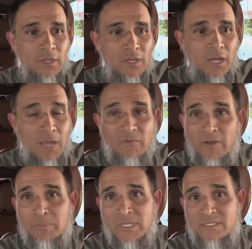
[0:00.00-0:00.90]
I'm very
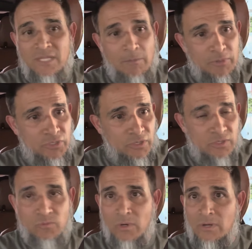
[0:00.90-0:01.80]
pleased.
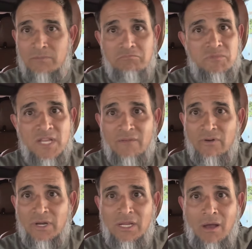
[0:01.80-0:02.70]
Temperatures were
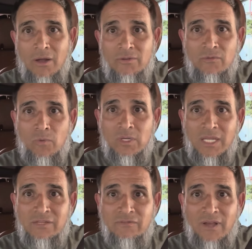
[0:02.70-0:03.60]
never any hotter than
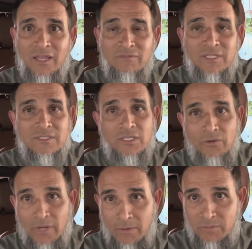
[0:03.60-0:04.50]
195,
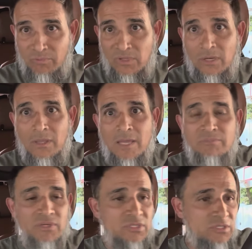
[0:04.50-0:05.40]
considering I was pulling all that
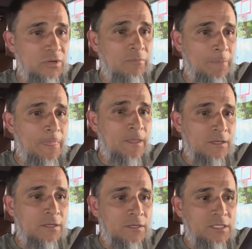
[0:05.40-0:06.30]
boost. So
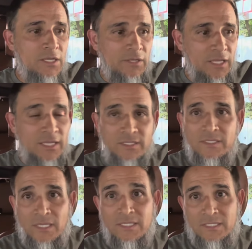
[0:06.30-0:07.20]
clearly
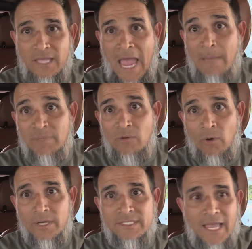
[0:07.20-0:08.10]
it's happy
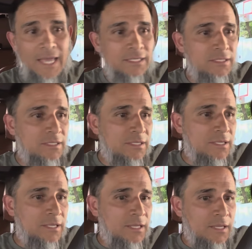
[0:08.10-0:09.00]
where it's at.
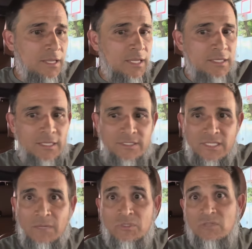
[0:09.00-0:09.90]
And it
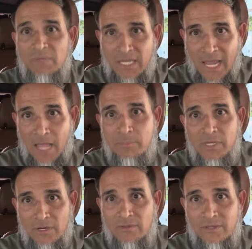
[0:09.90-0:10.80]
seems to be
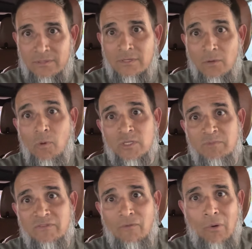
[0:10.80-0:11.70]
happier than it was
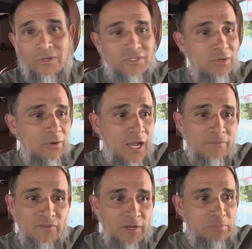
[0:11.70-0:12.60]
before. So I'm
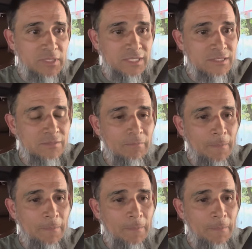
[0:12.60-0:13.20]
very pleased.